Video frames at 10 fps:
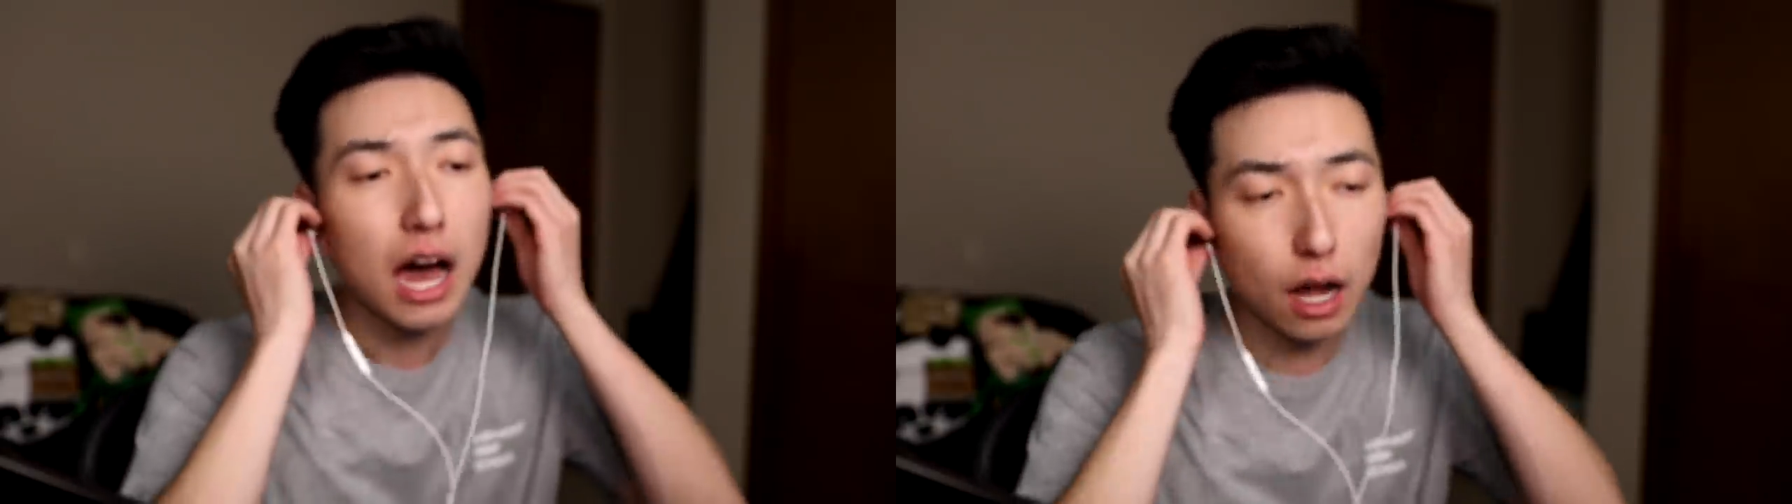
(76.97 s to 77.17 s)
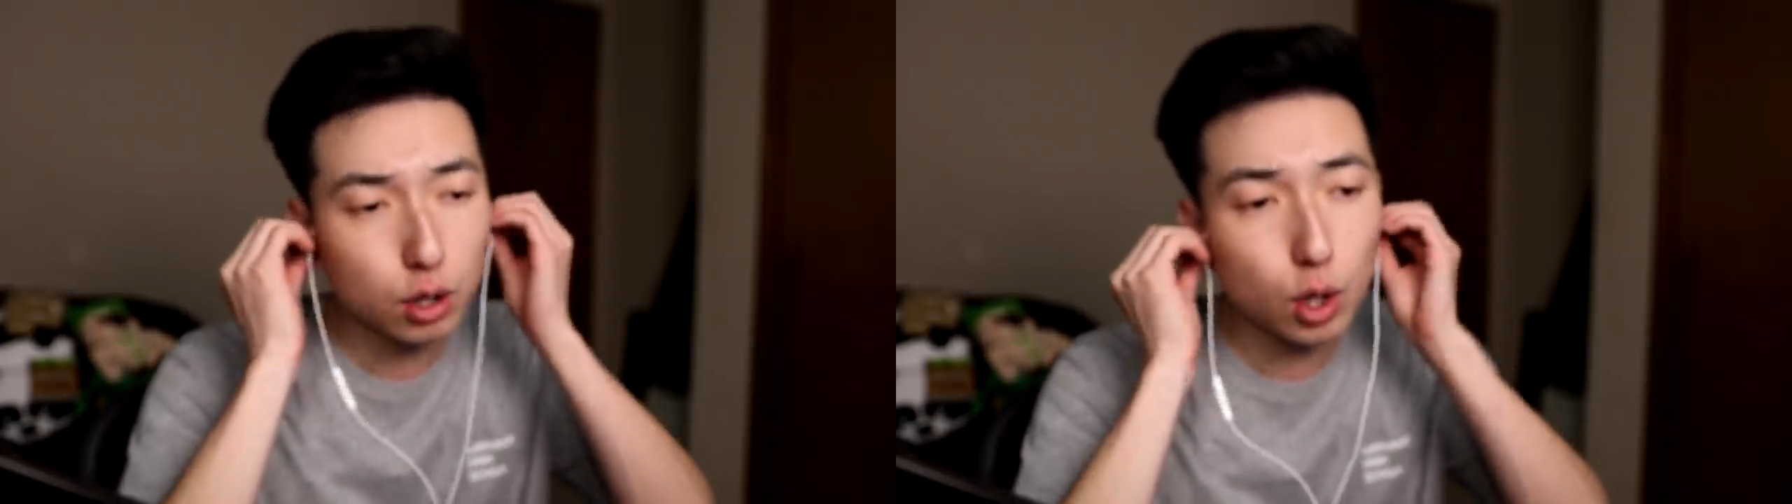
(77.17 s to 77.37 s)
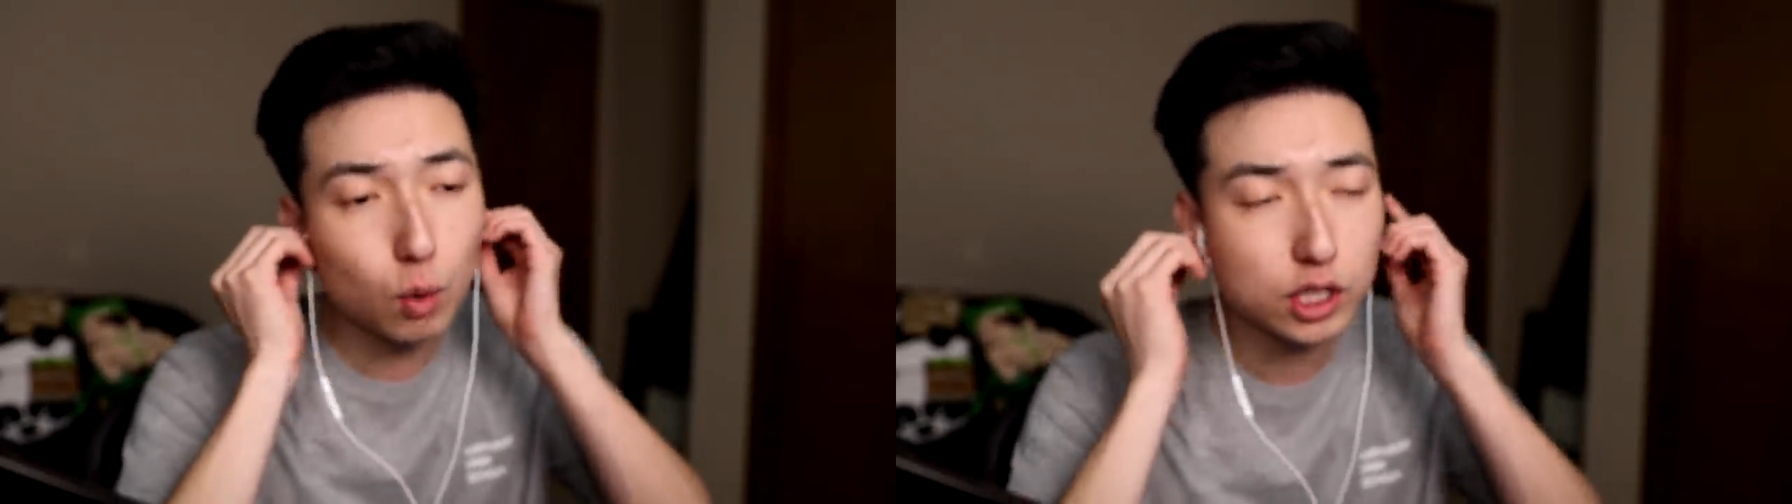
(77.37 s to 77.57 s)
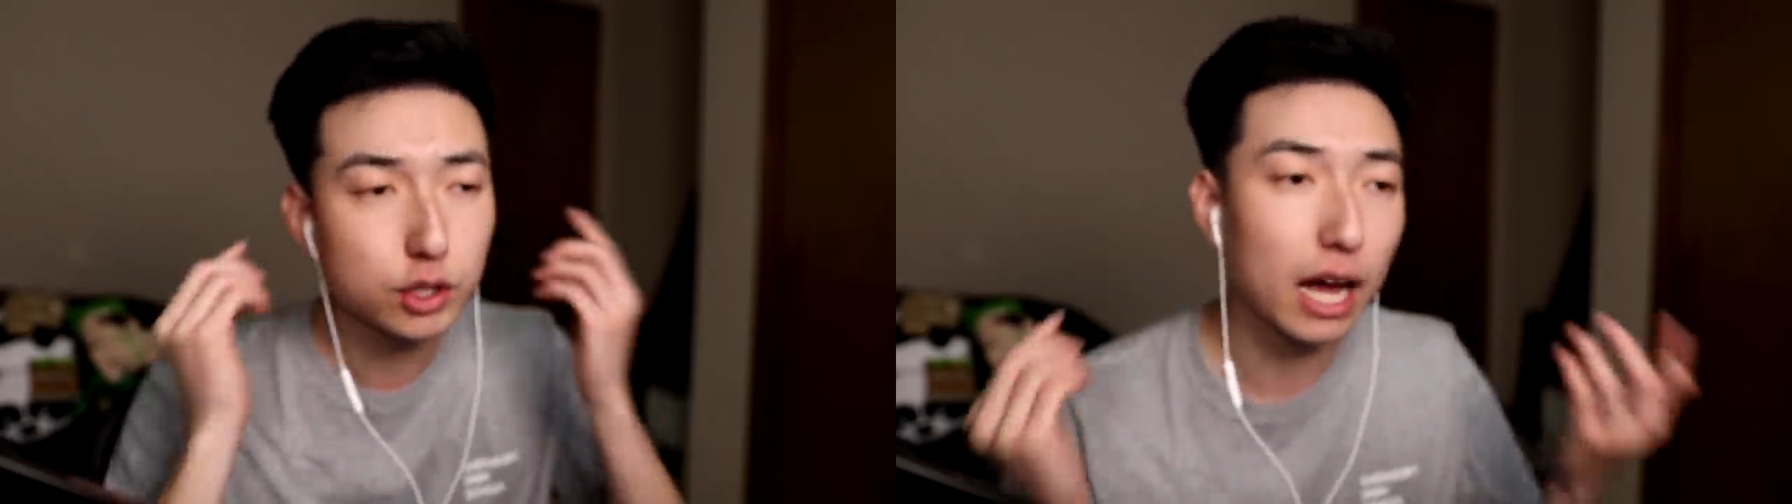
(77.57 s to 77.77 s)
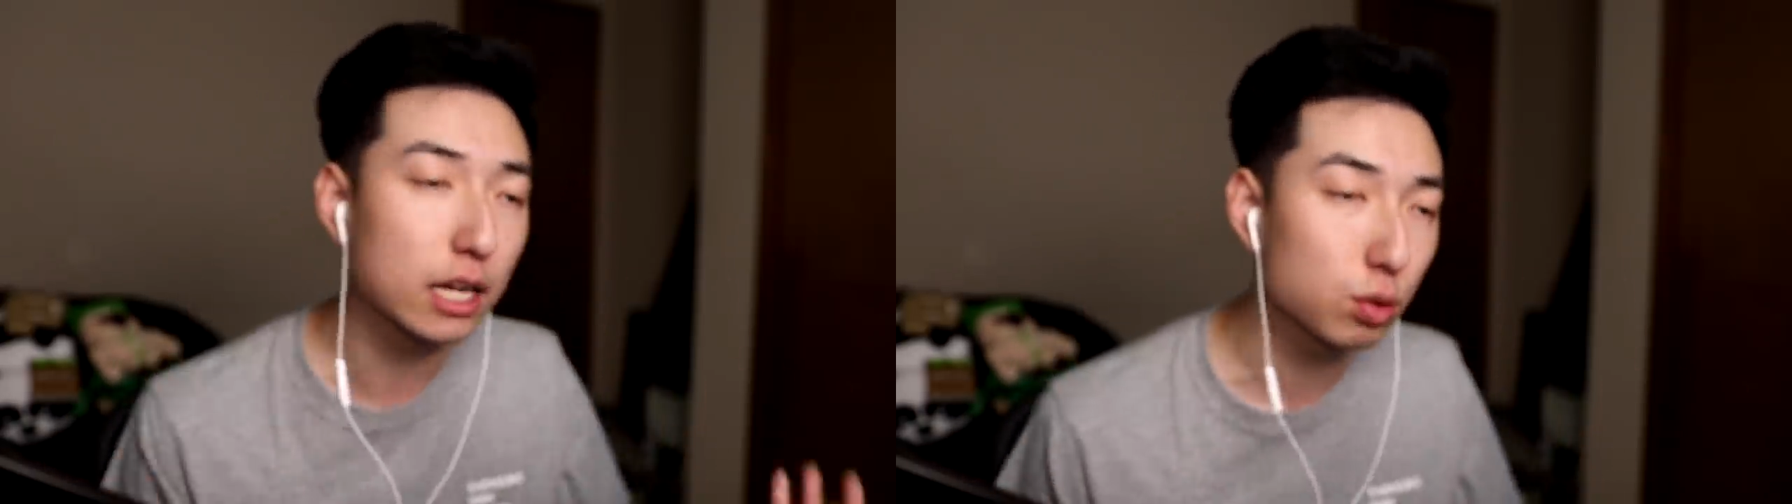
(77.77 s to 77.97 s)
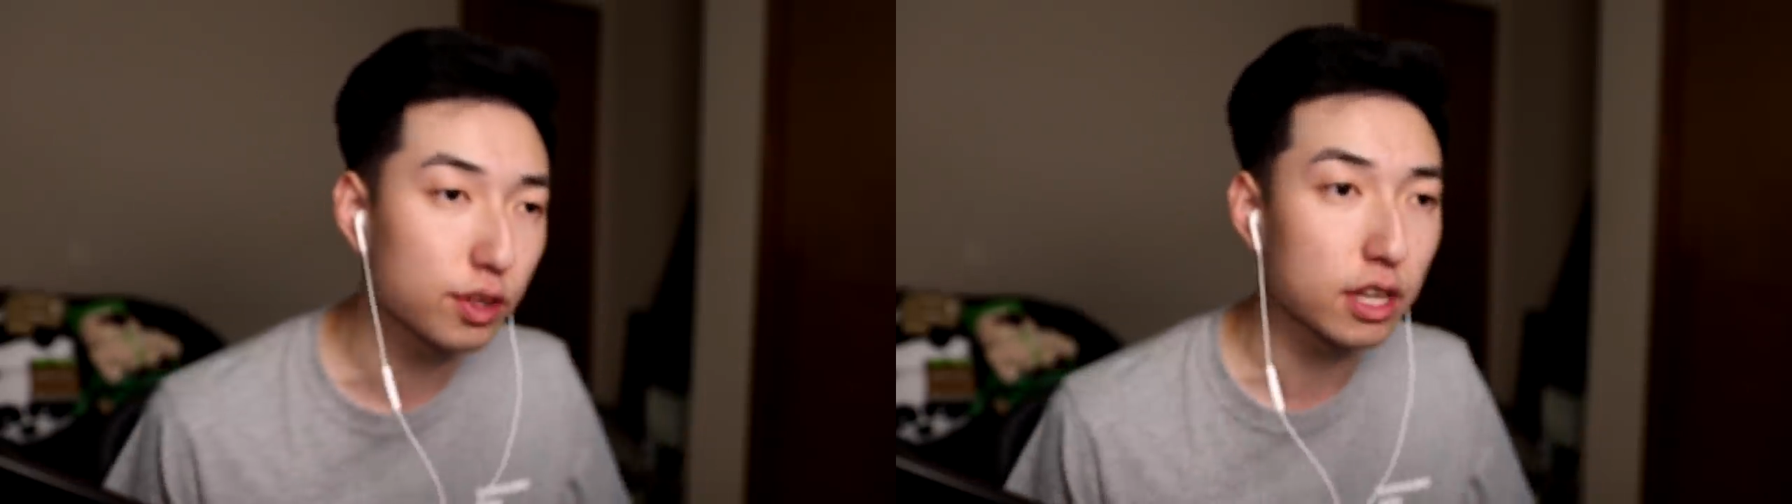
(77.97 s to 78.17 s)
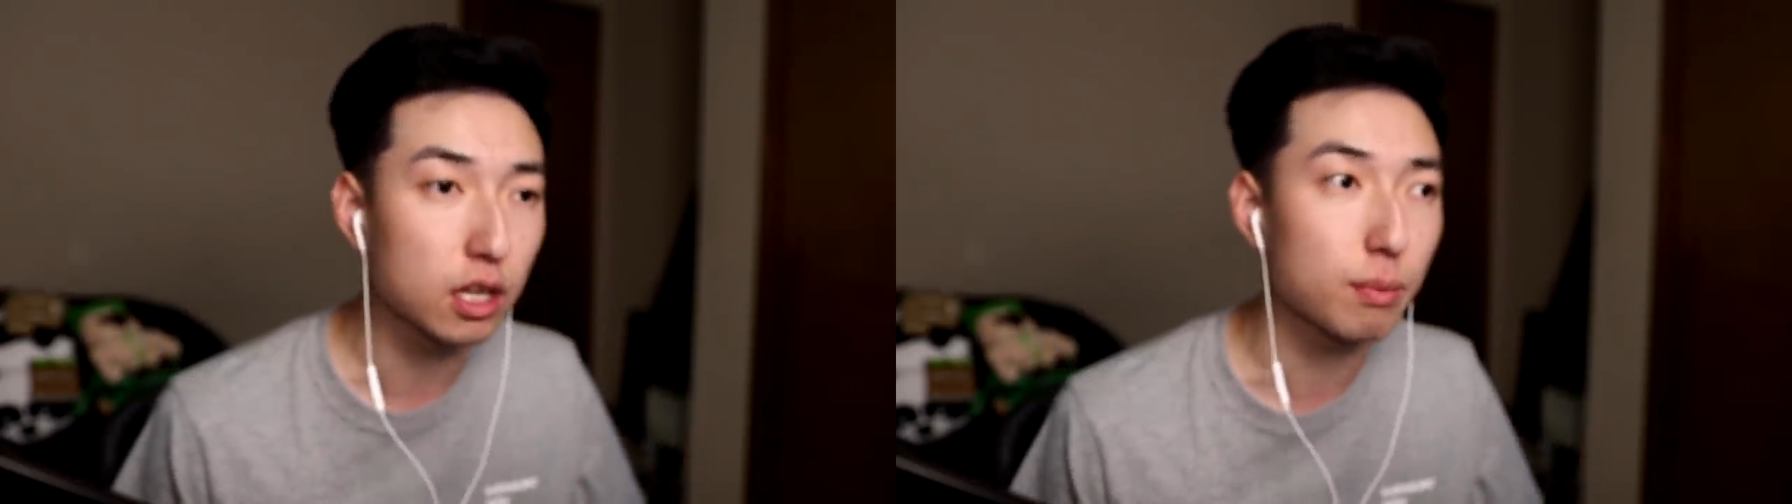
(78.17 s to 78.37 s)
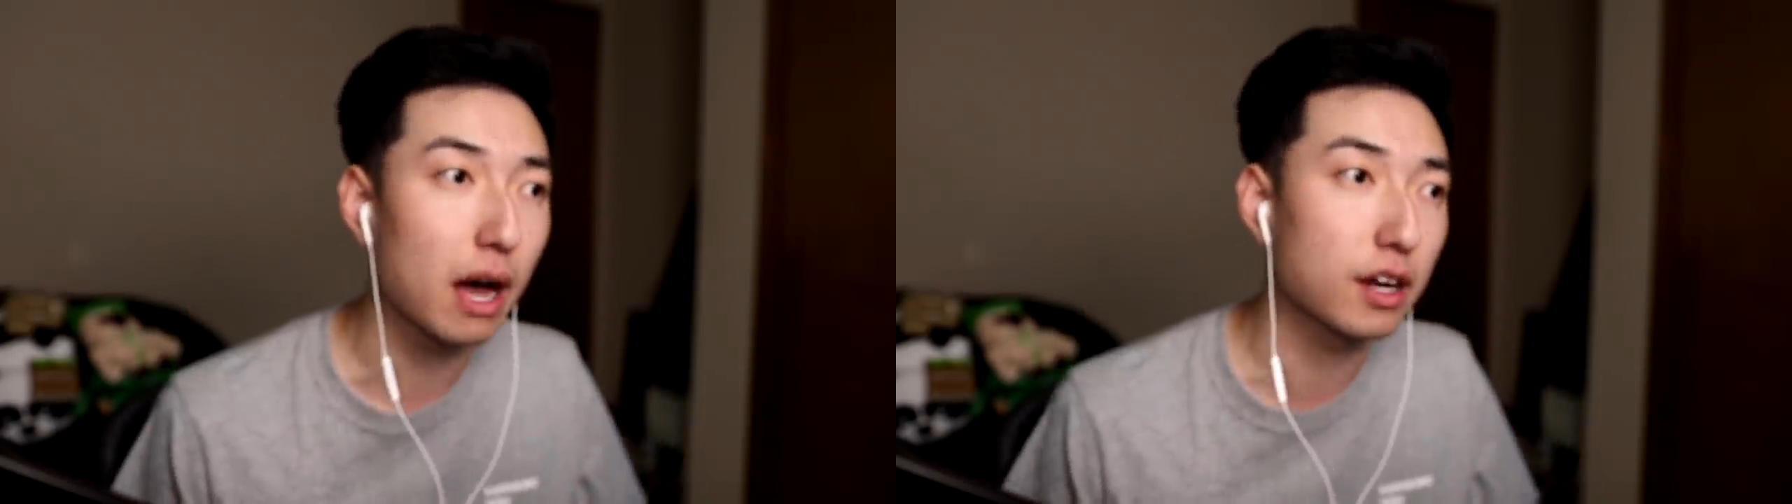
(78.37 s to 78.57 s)
I don't know what you guys will
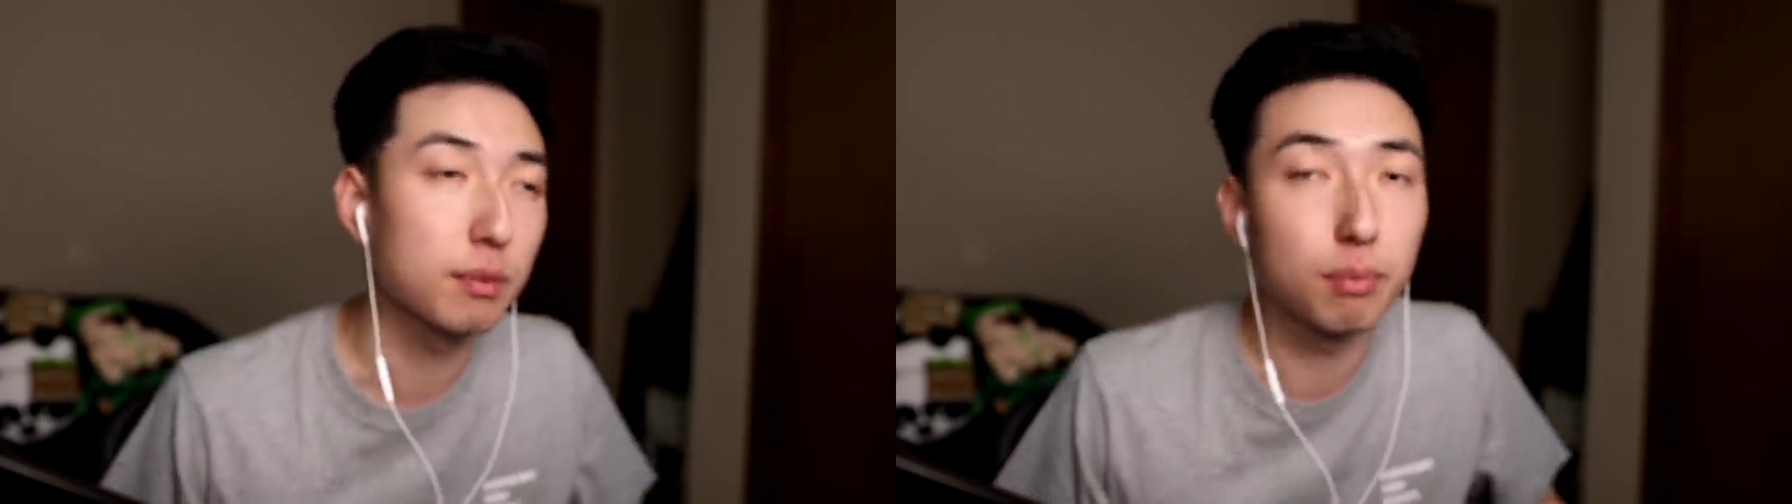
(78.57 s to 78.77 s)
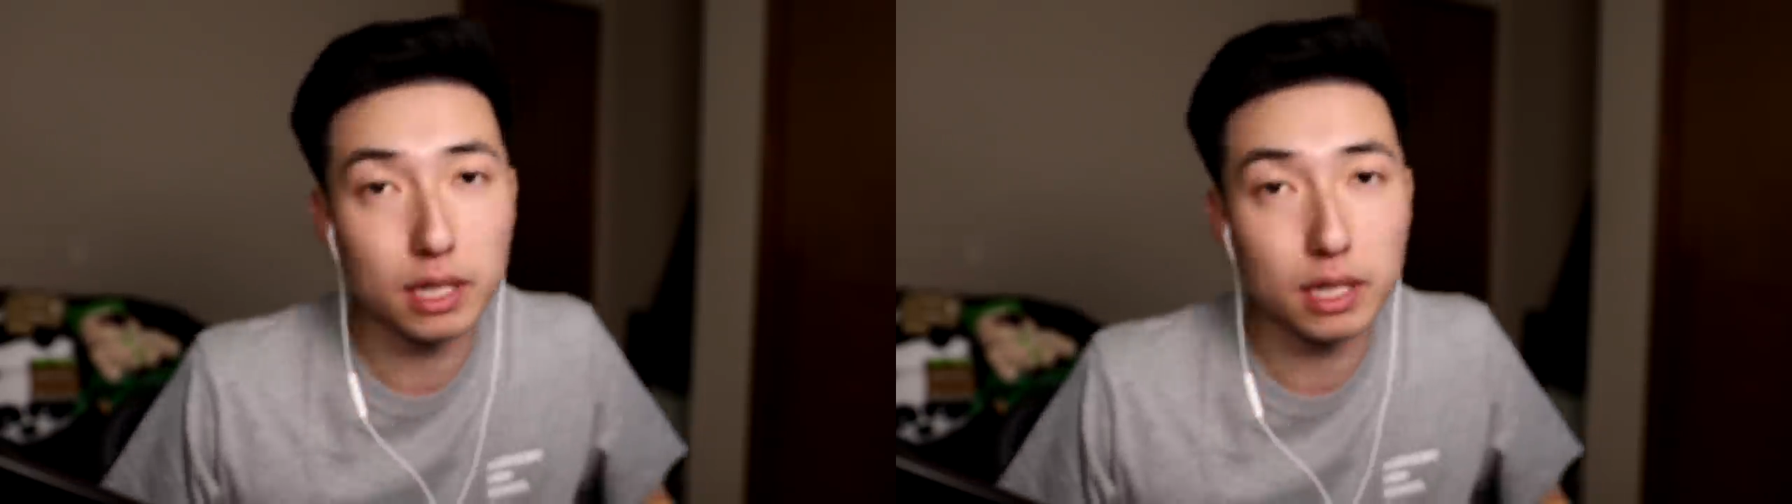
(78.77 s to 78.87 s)
think about it,